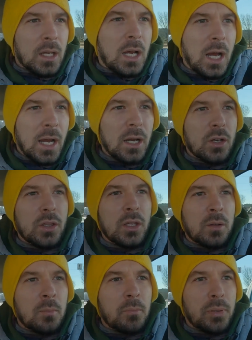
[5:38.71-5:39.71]
hire the
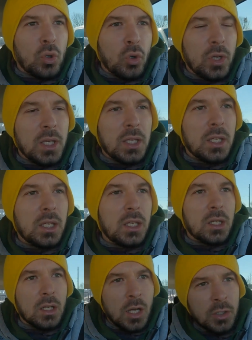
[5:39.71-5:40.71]

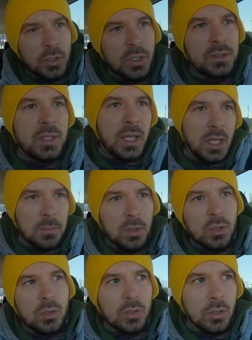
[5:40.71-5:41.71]
employee under the
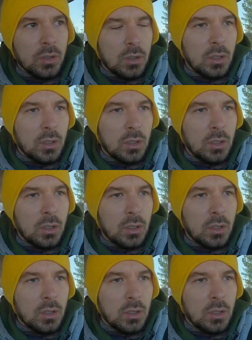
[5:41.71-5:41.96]
table, or